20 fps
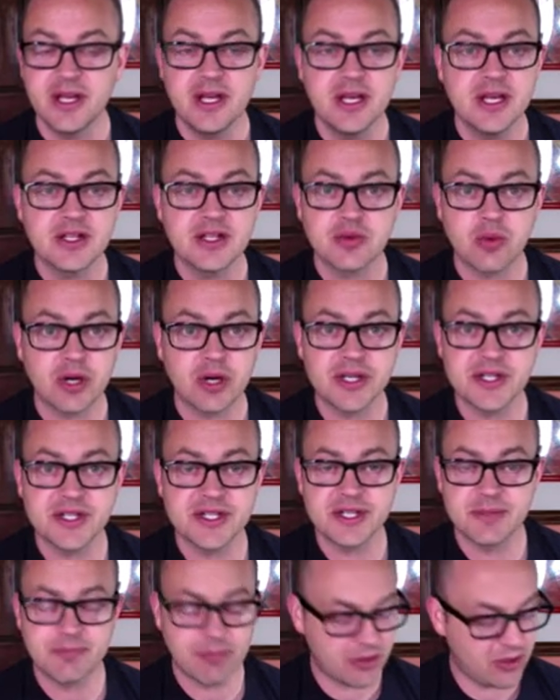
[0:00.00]
Is what is
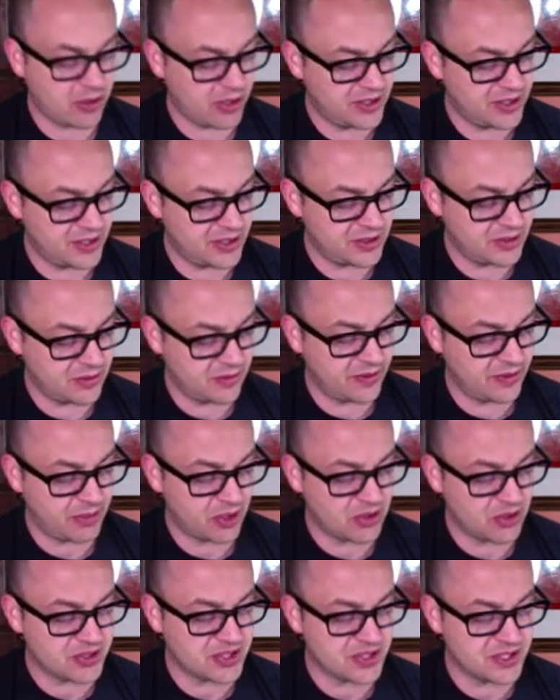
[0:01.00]
the
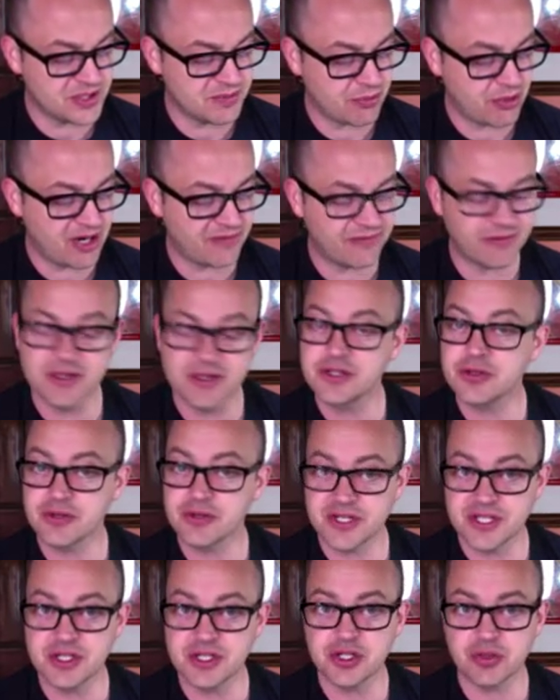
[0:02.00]
person's preference or
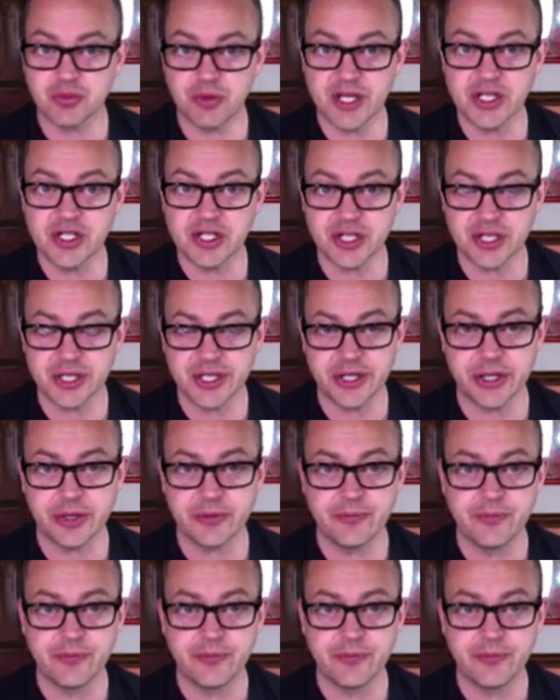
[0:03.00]
situation here?